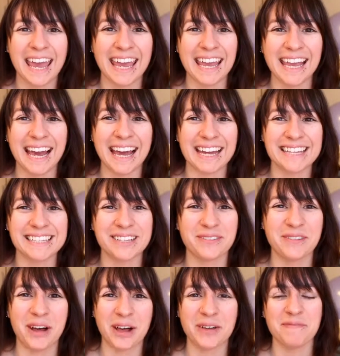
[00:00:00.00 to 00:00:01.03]
Hey guys,
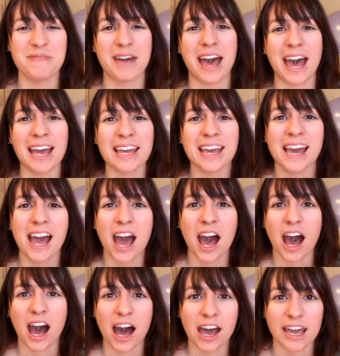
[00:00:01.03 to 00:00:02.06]
welcome back.
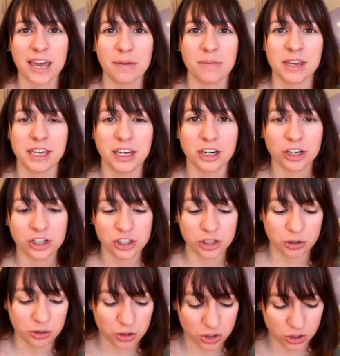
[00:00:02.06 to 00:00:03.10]
I am here
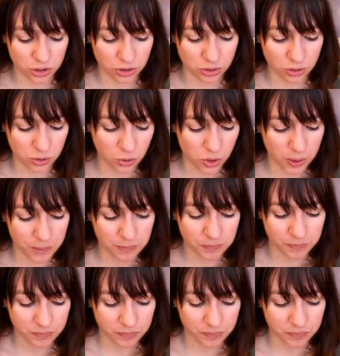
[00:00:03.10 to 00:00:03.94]
to do